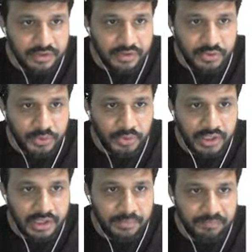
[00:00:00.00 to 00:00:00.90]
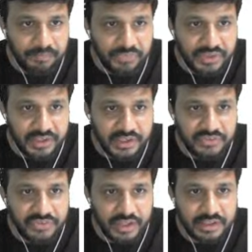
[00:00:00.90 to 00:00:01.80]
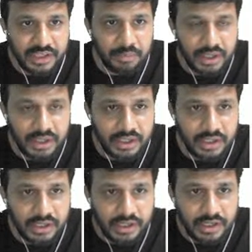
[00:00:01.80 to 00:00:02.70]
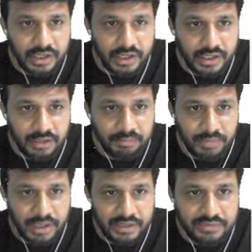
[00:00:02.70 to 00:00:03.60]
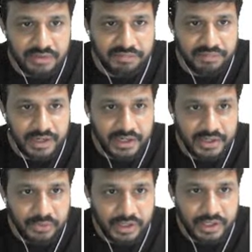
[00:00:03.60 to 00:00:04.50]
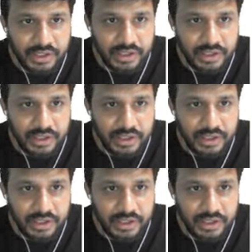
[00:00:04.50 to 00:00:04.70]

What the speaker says: ut is nothing but integral minus infinite to t